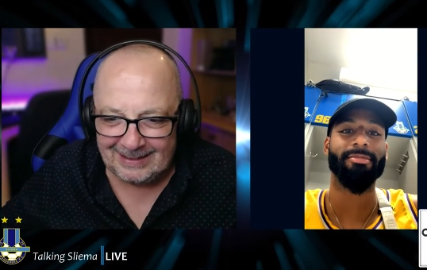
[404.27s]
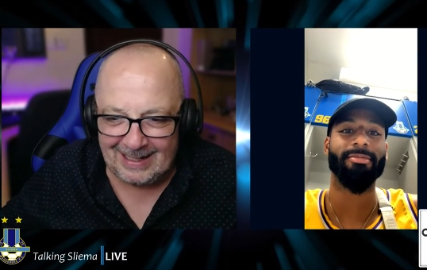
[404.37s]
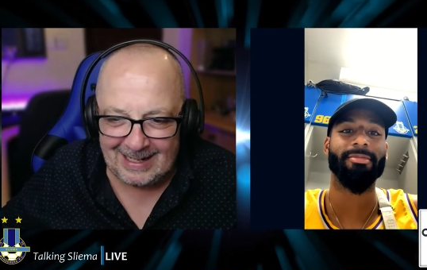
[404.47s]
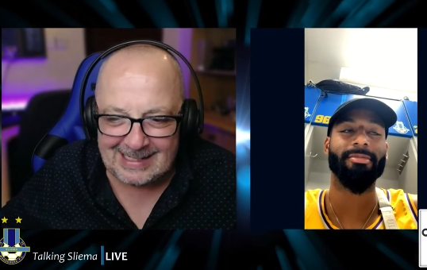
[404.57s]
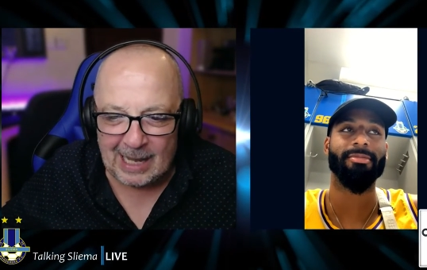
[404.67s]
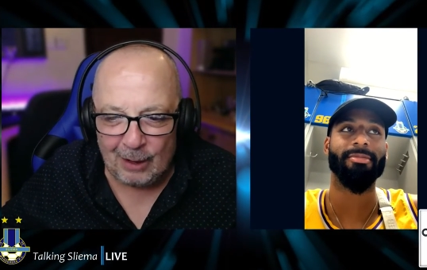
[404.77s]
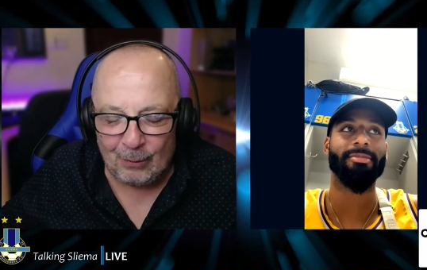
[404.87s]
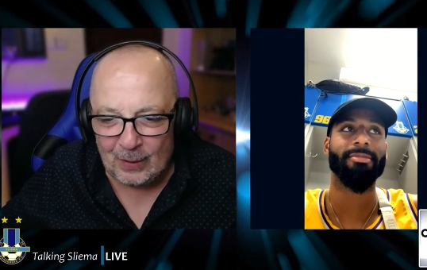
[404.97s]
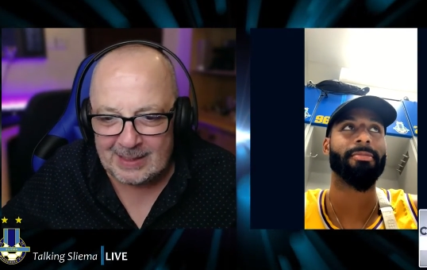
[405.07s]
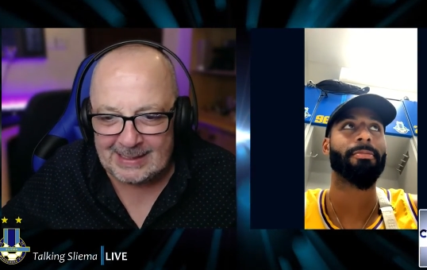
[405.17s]
Speaker 1: tell us
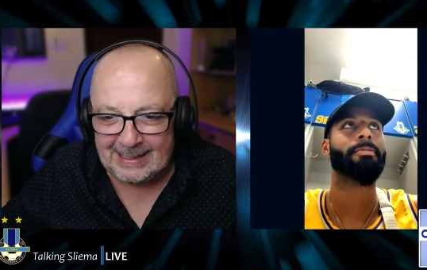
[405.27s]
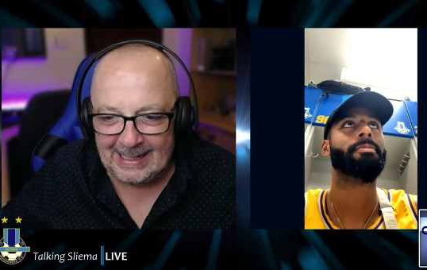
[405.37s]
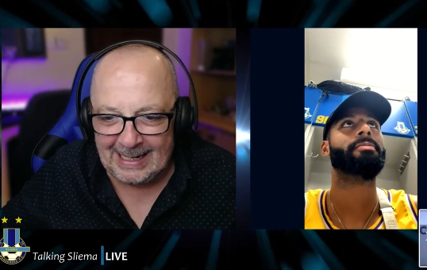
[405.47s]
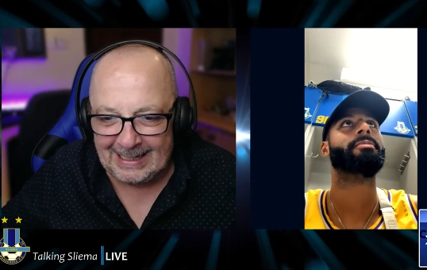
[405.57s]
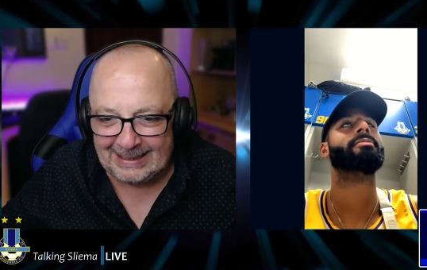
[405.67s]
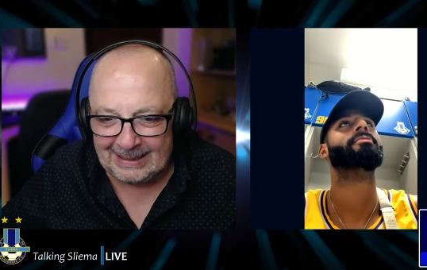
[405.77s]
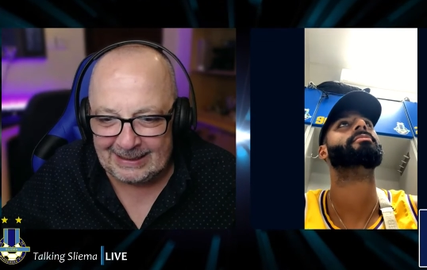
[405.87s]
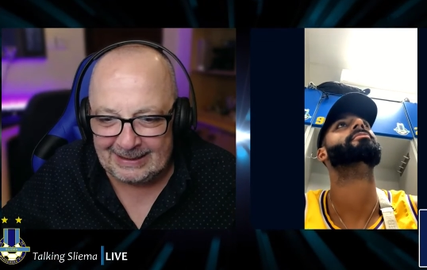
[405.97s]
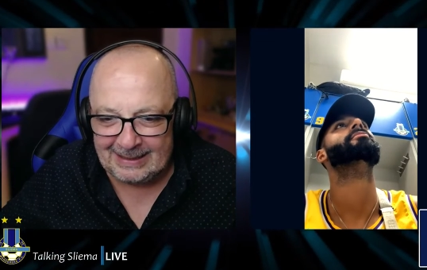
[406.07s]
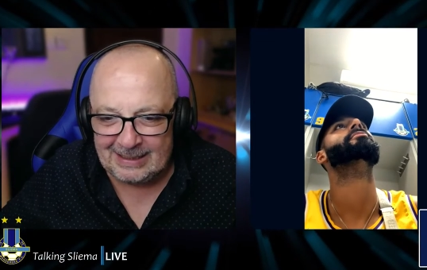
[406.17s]
how was
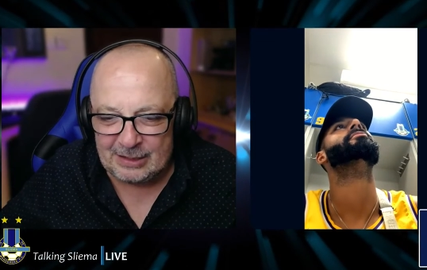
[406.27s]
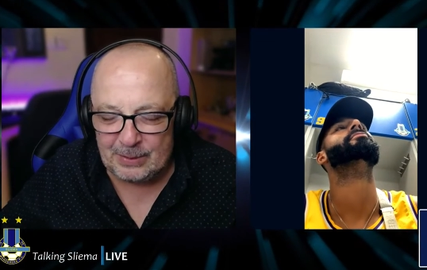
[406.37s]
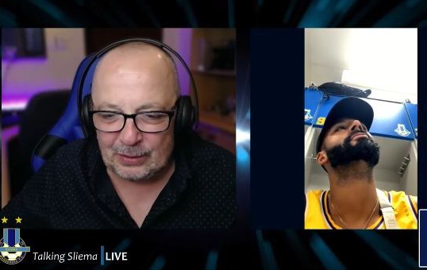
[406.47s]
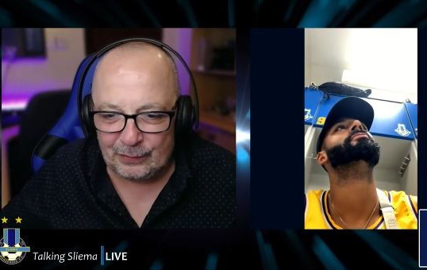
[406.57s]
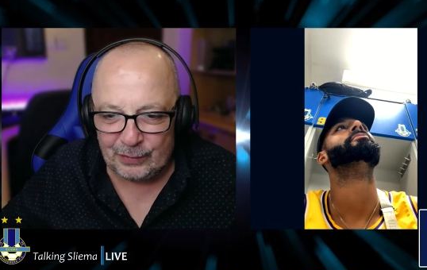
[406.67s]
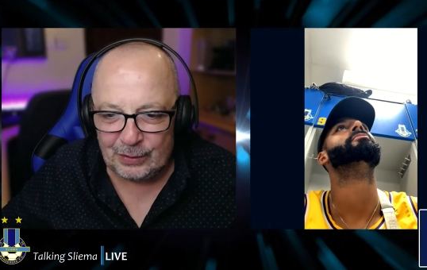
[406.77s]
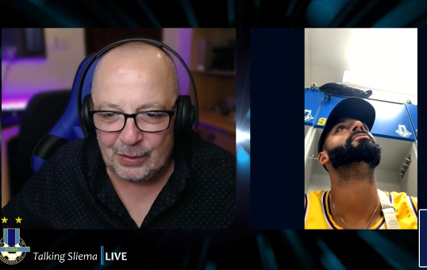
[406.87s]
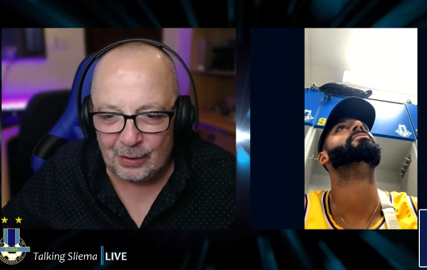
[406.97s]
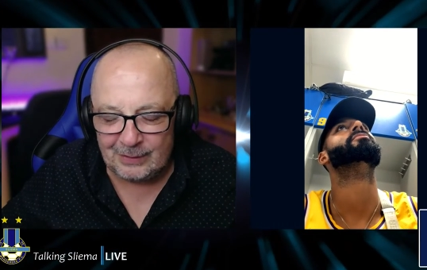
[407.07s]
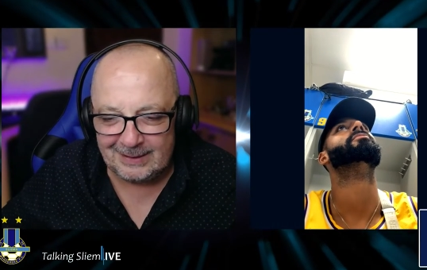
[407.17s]
uh, this beautiful
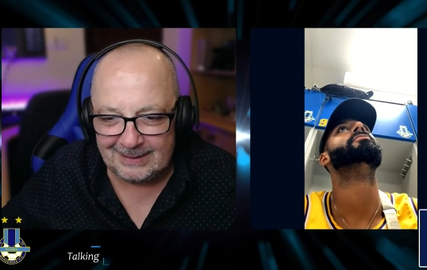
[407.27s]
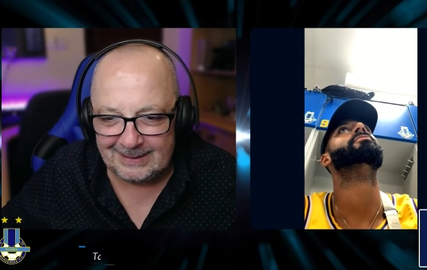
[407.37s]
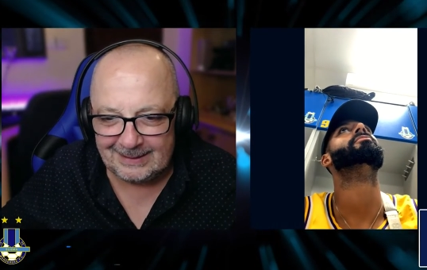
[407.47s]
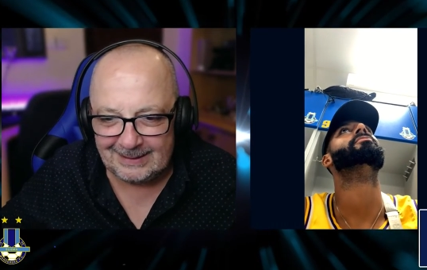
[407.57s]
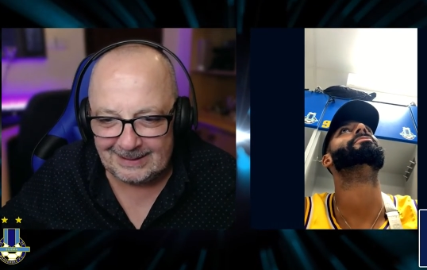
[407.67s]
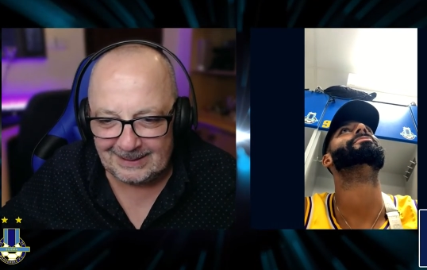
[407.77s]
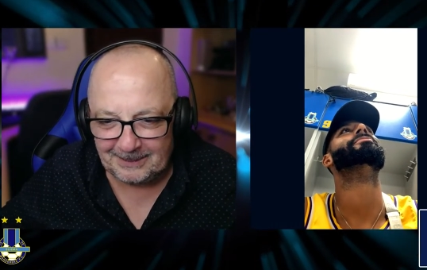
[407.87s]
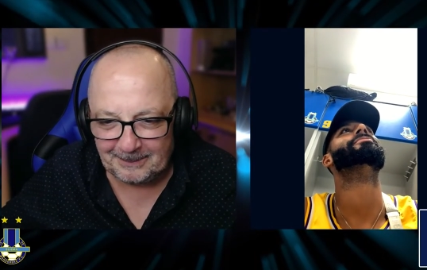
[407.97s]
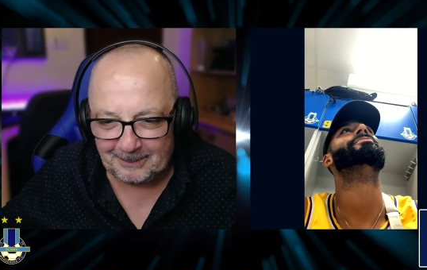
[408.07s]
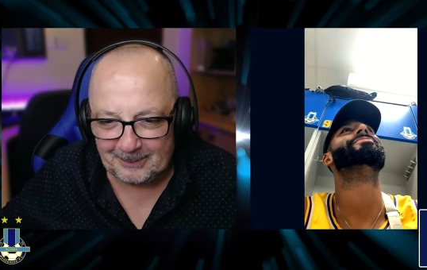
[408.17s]
goal?
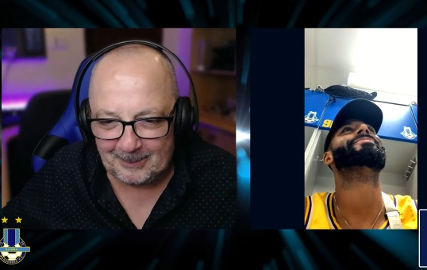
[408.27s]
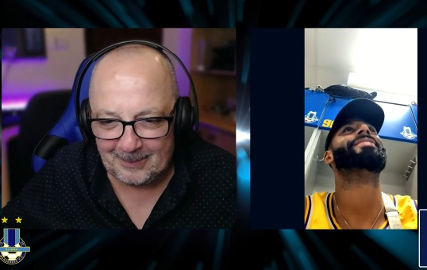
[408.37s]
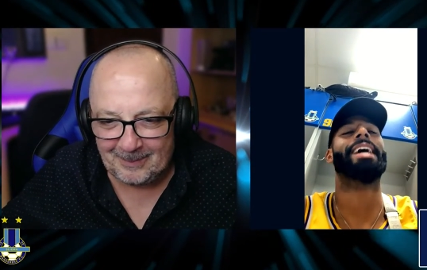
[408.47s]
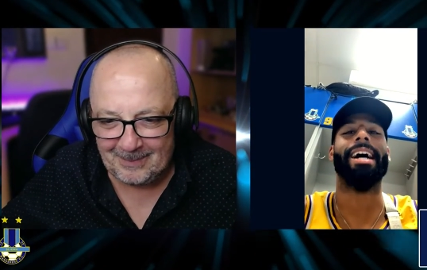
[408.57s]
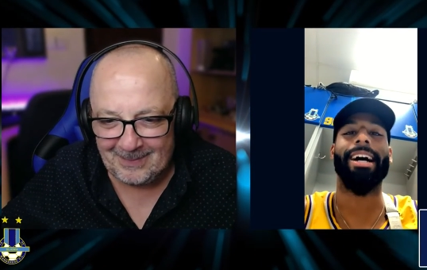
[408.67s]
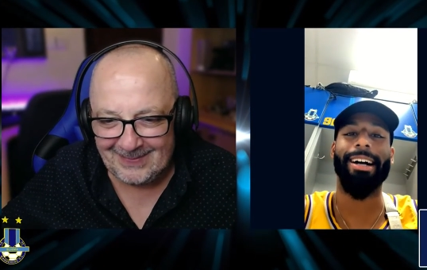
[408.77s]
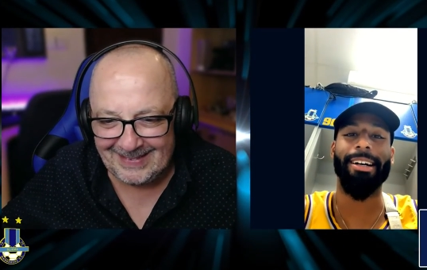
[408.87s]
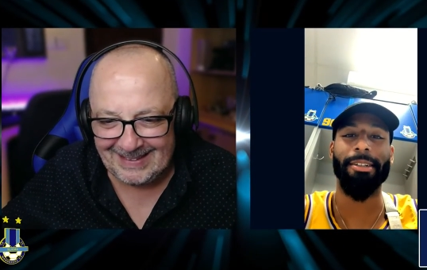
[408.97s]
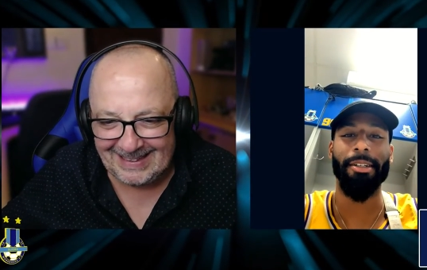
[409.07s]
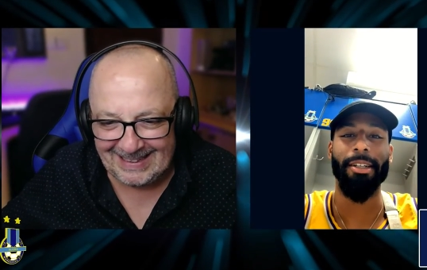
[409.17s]

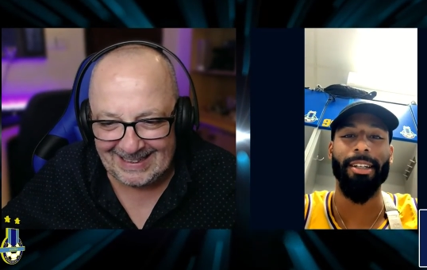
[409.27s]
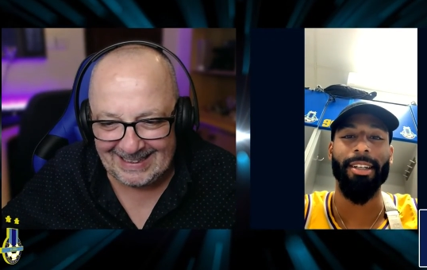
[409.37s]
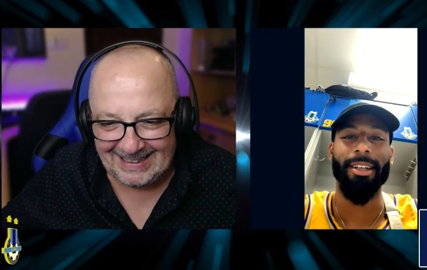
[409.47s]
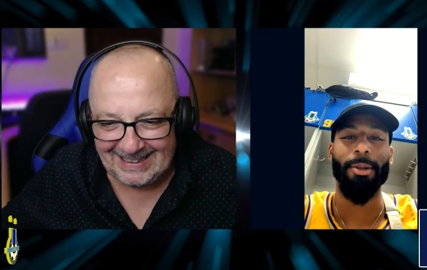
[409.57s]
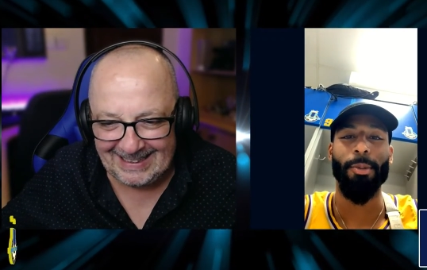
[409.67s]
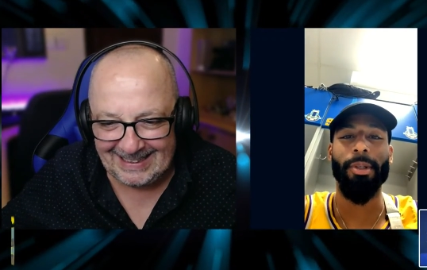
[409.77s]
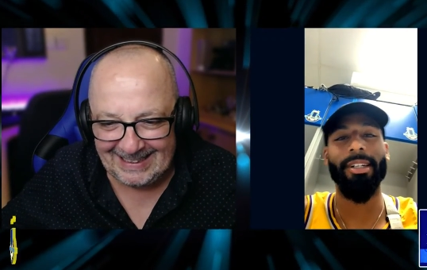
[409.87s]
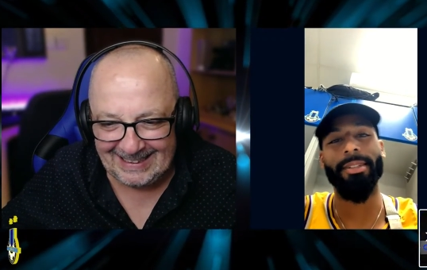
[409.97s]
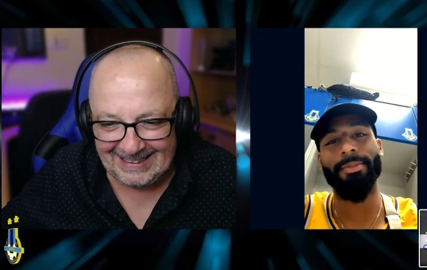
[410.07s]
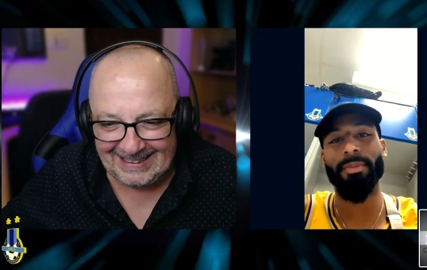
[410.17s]
Speaker 2: Yeah,
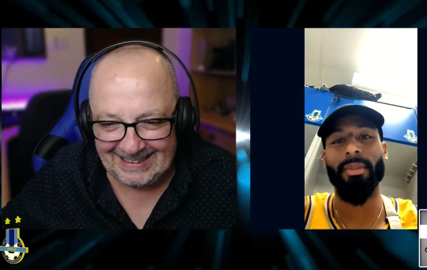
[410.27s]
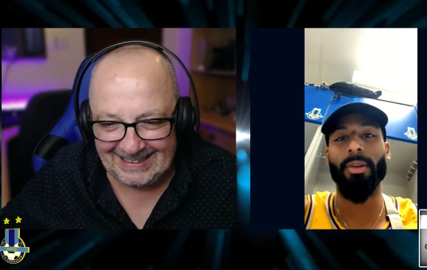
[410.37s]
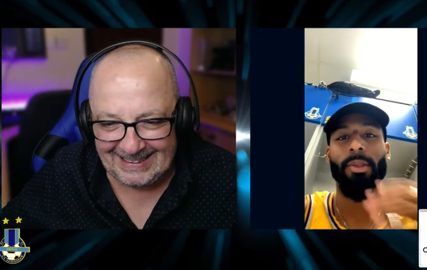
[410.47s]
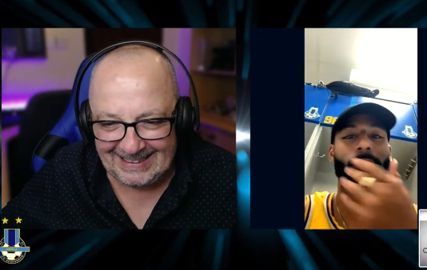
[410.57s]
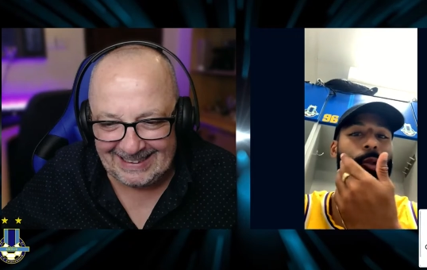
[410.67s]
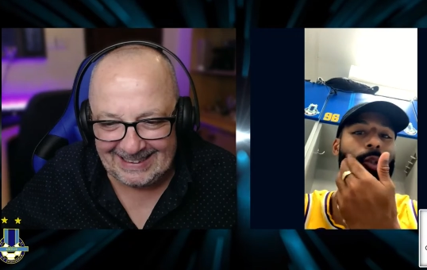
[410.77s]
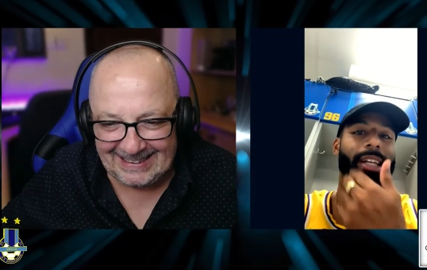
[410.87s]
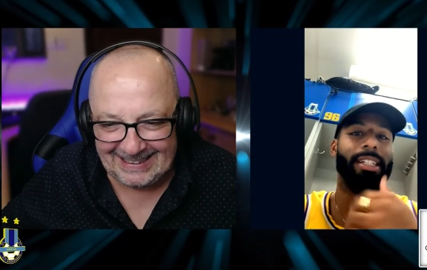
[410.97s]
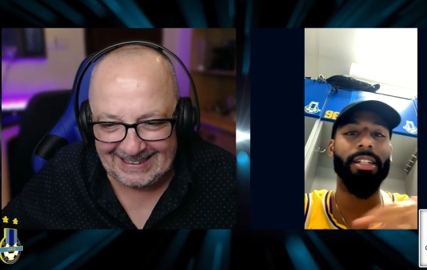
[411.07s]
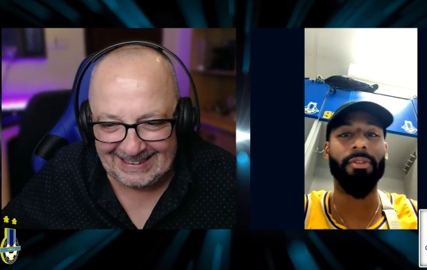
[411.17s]
well, it was a
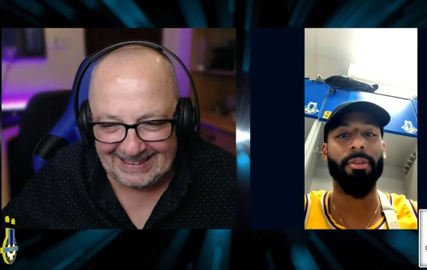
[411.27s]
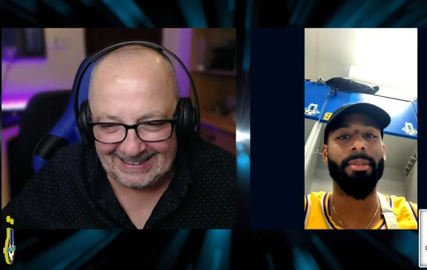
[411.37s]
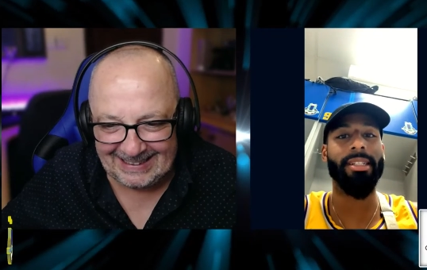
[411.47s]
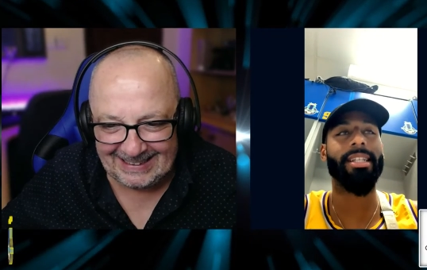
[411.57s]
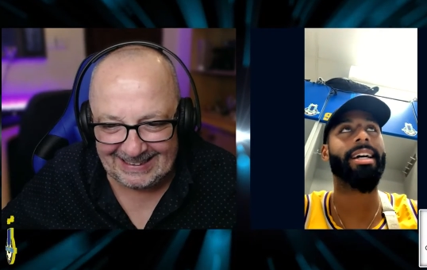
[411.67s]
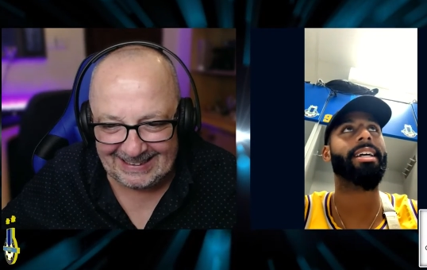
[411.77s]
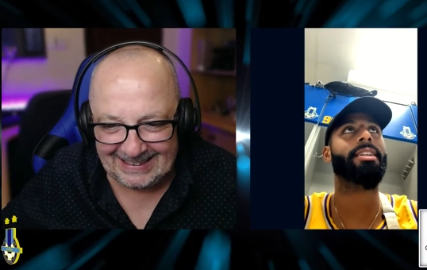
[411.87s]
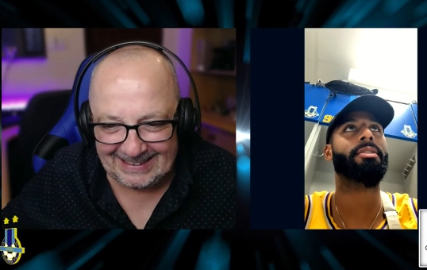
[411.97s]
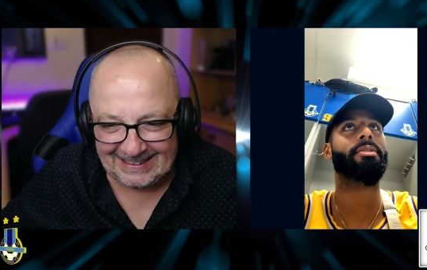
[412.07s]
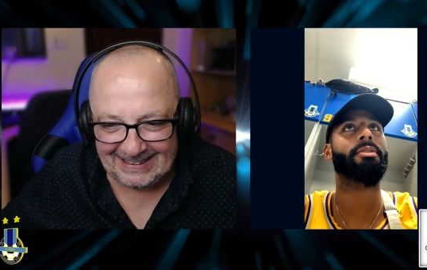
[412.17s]
good action from the
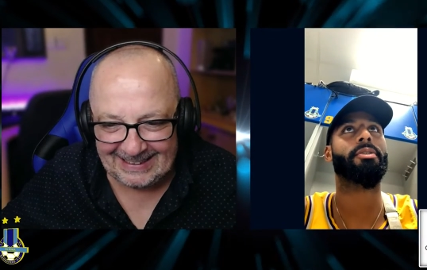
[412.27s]
side